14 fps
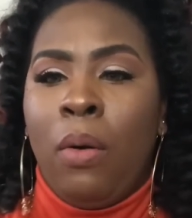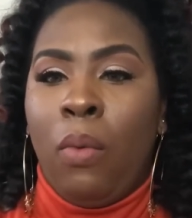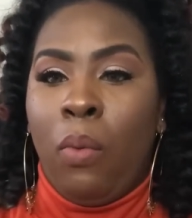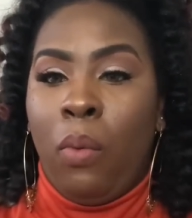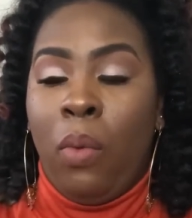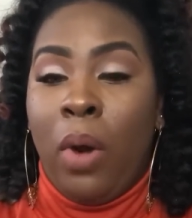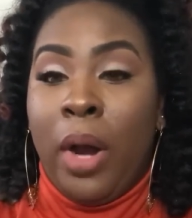
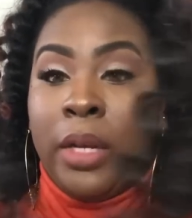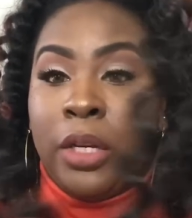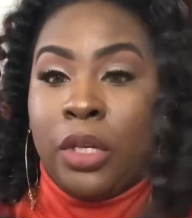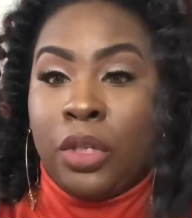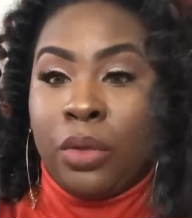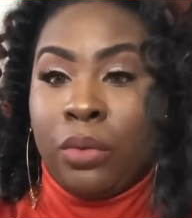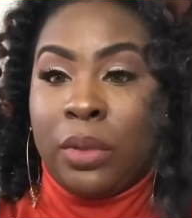1
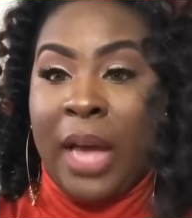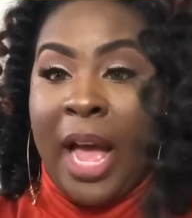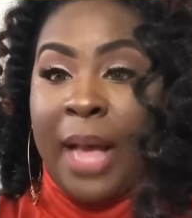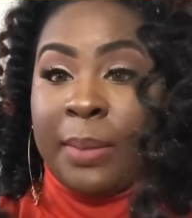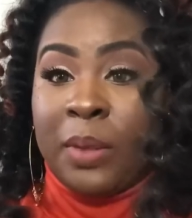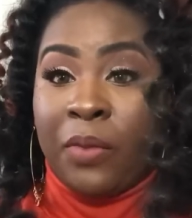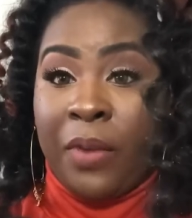to 2
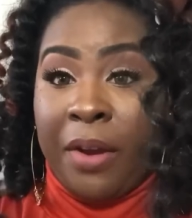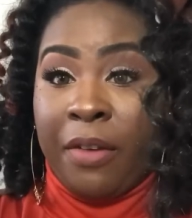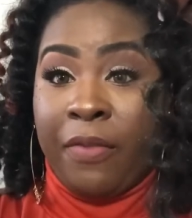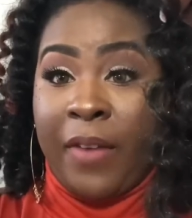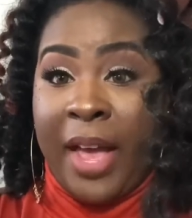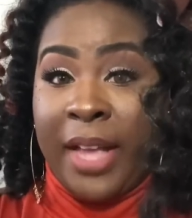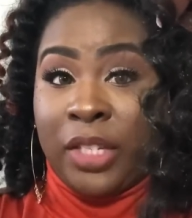times very
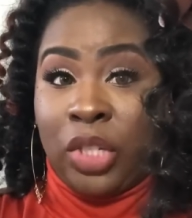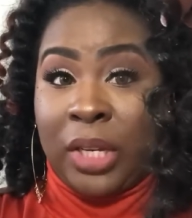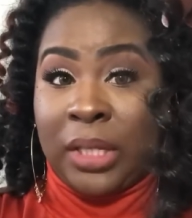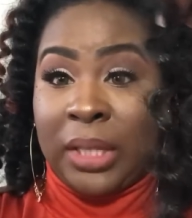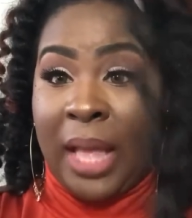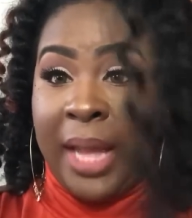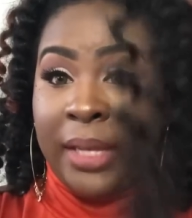fast,
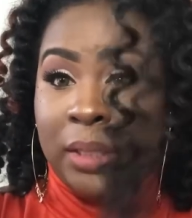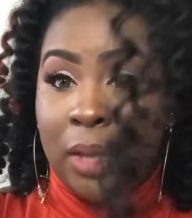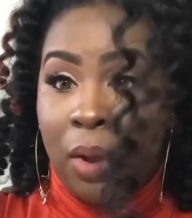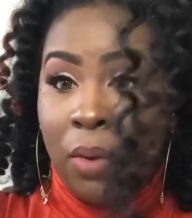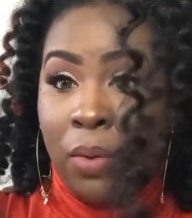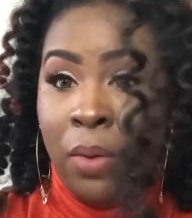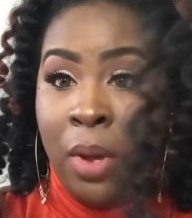just like
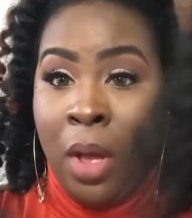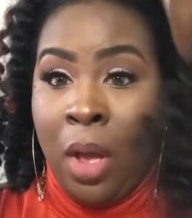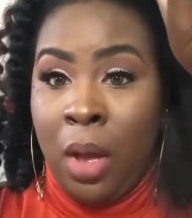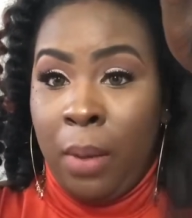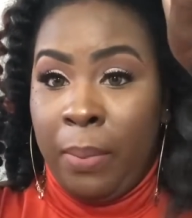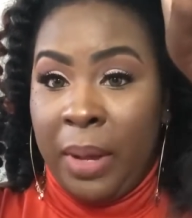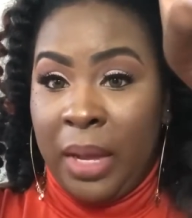so.
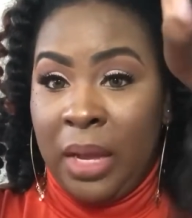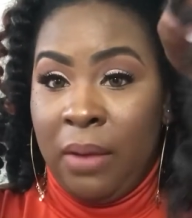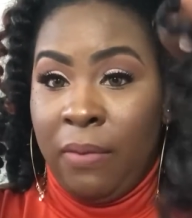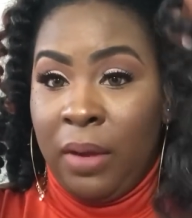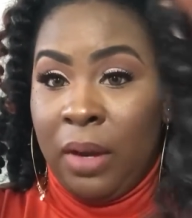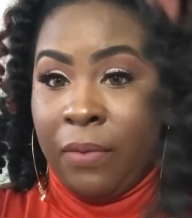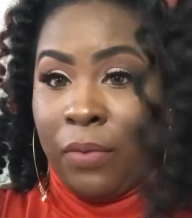But
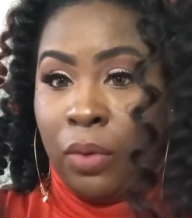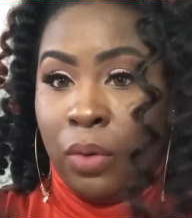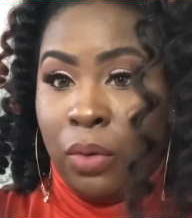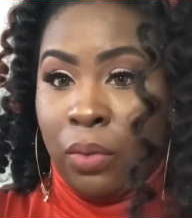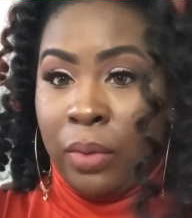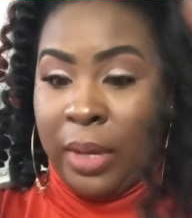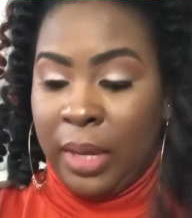even if you
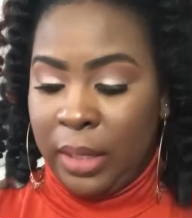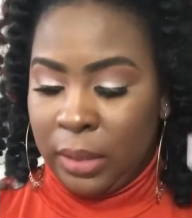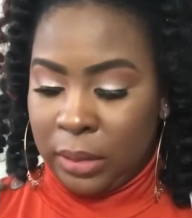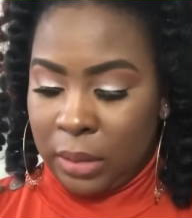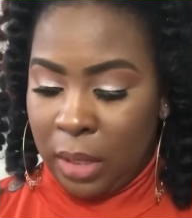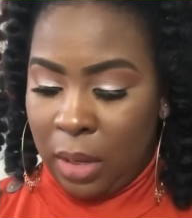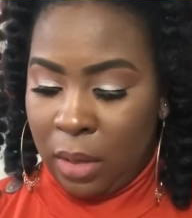do get
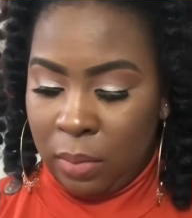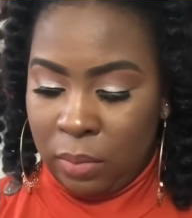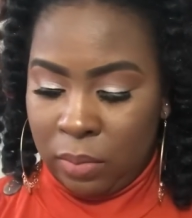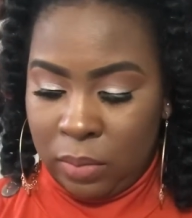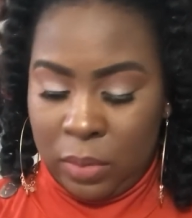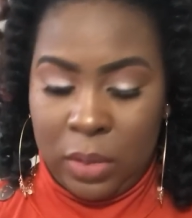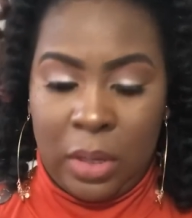
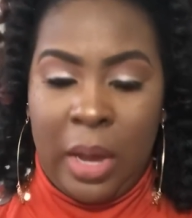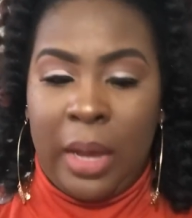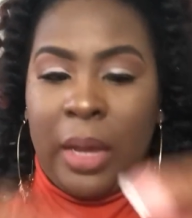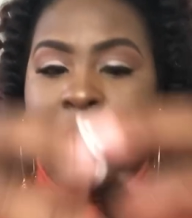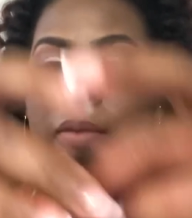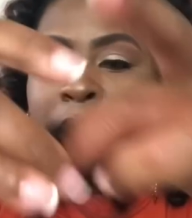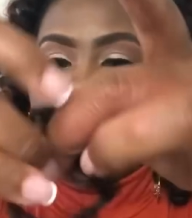some
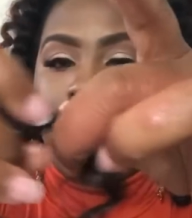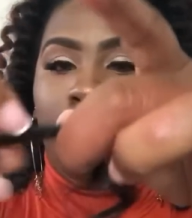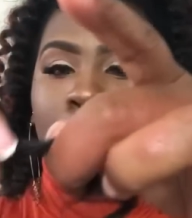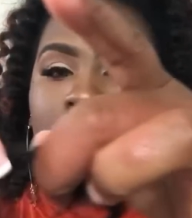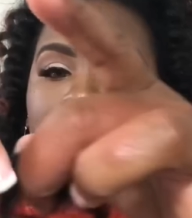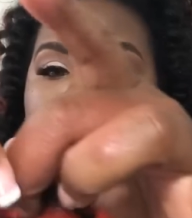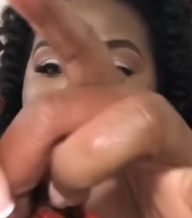uneven
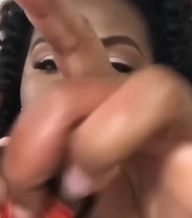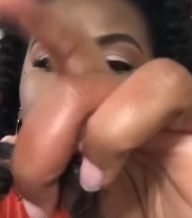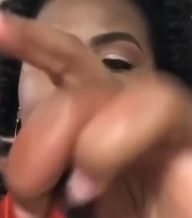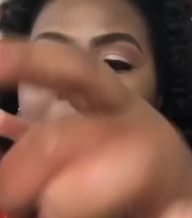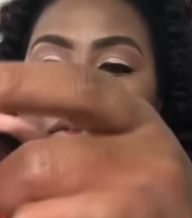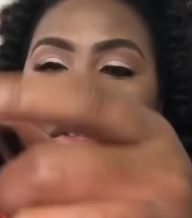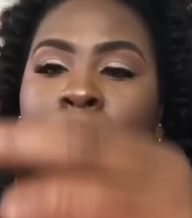loops, all
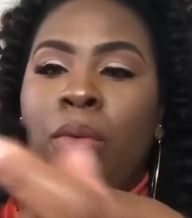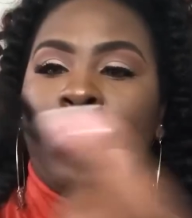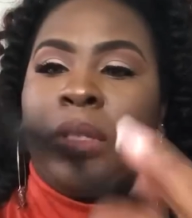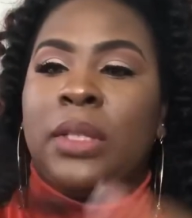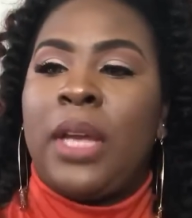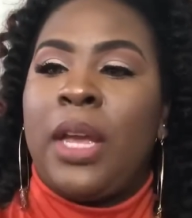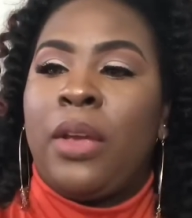you have to do
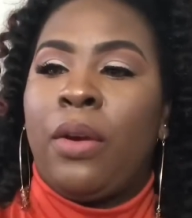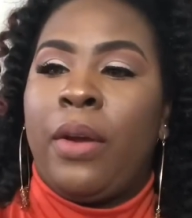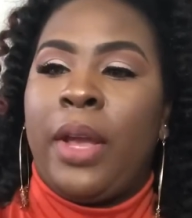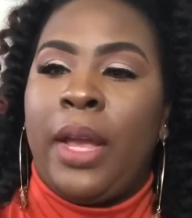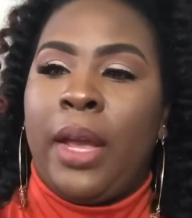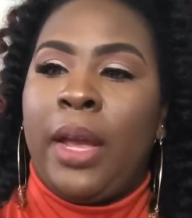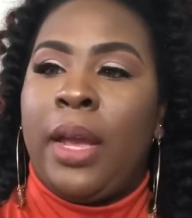is take your
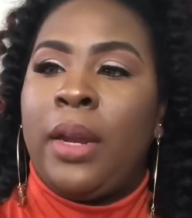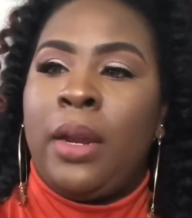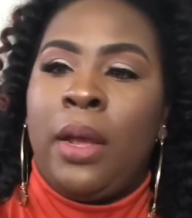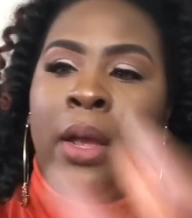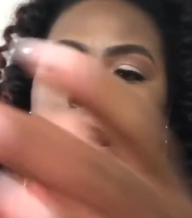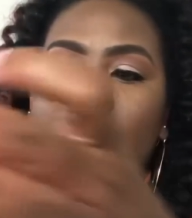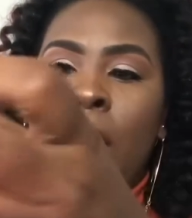hand
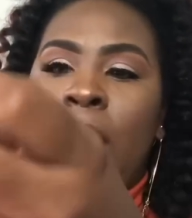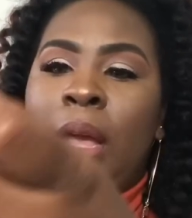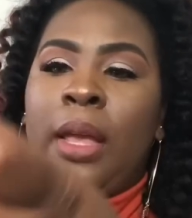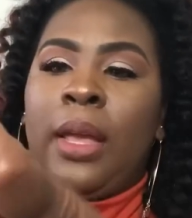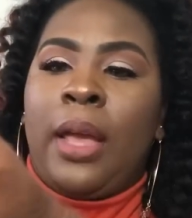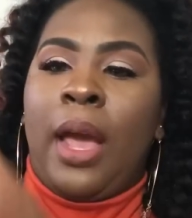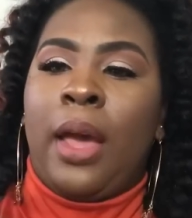
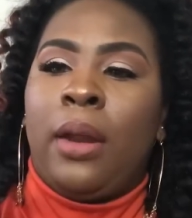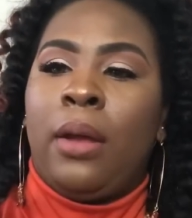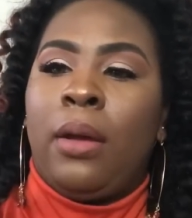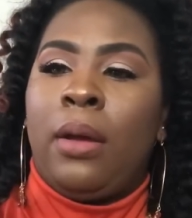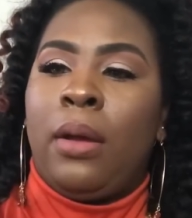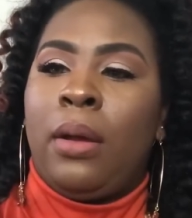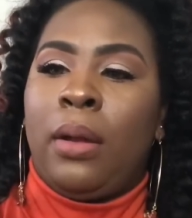and kind
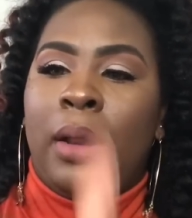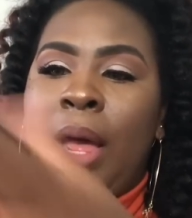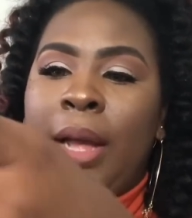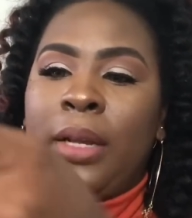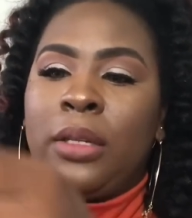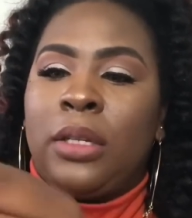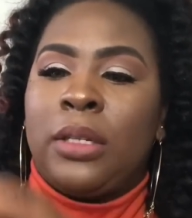of
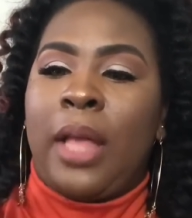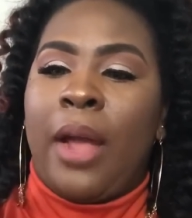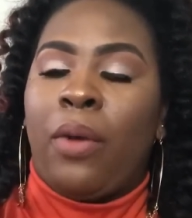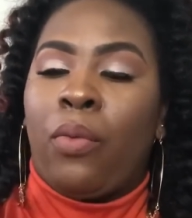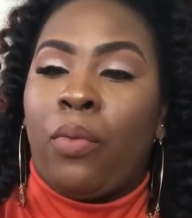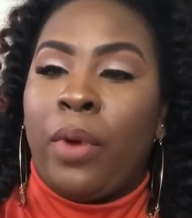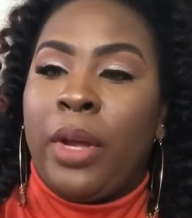like just
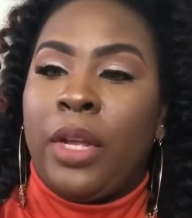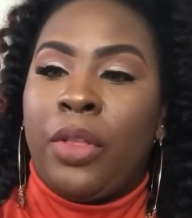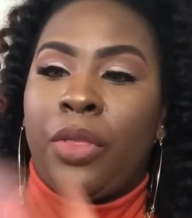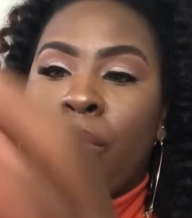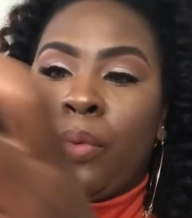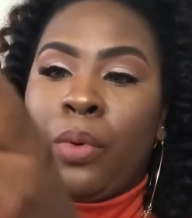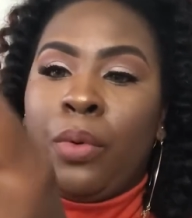like run
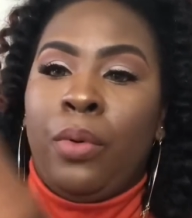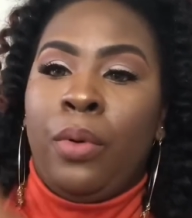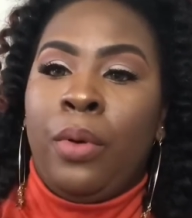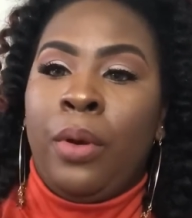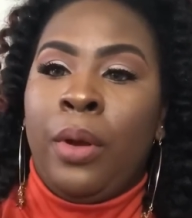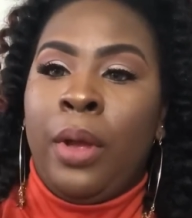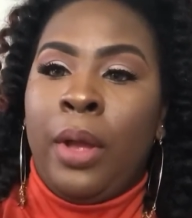it through,
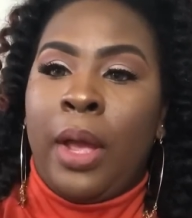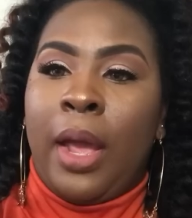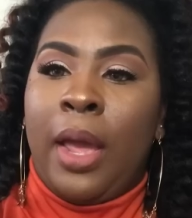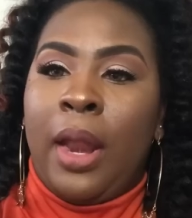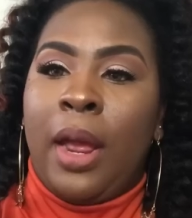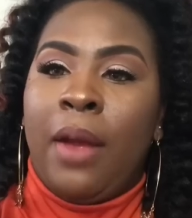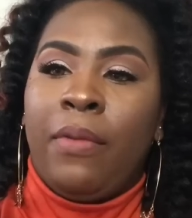
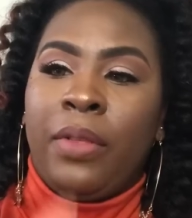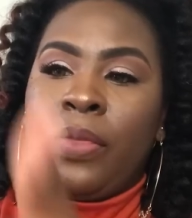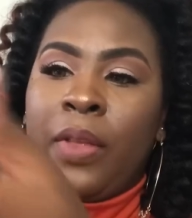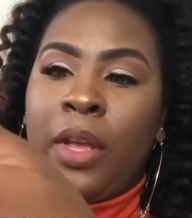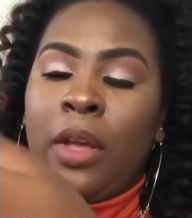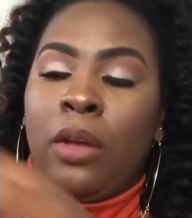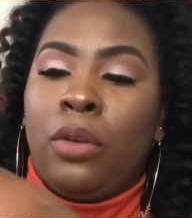and
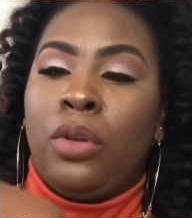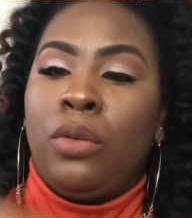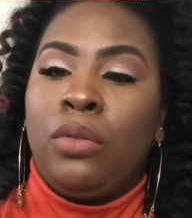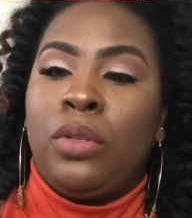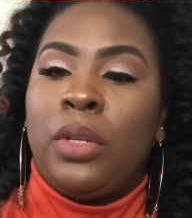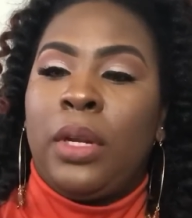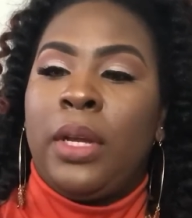everything will
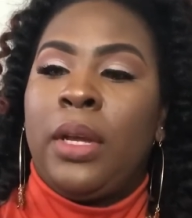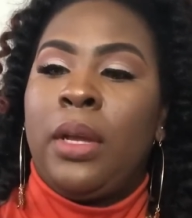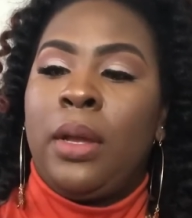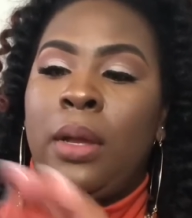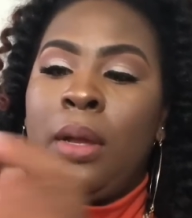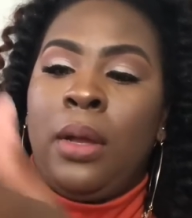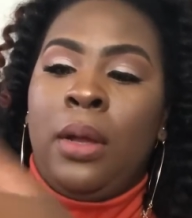usually
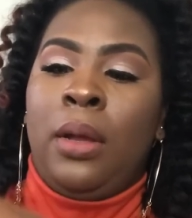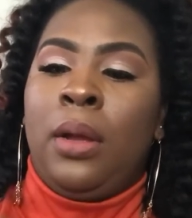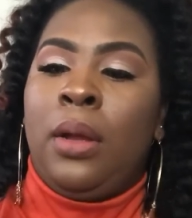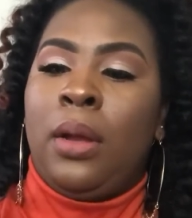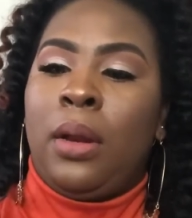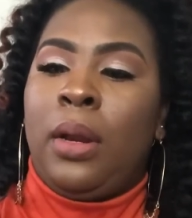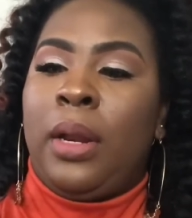
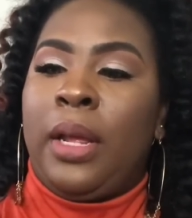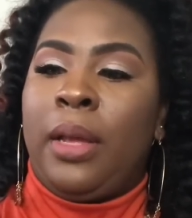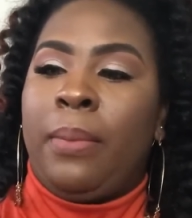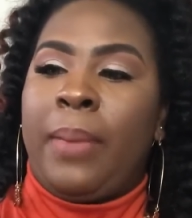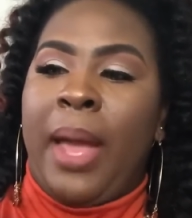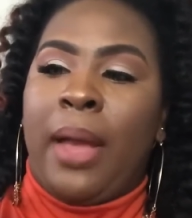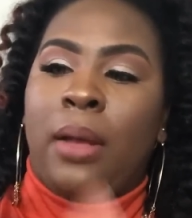
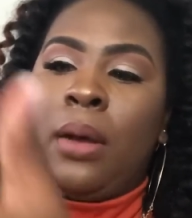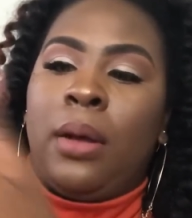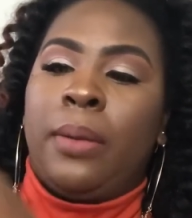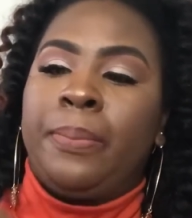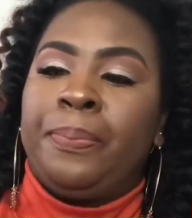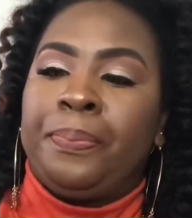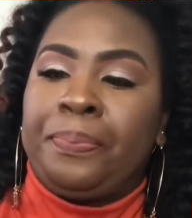link back
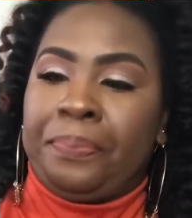up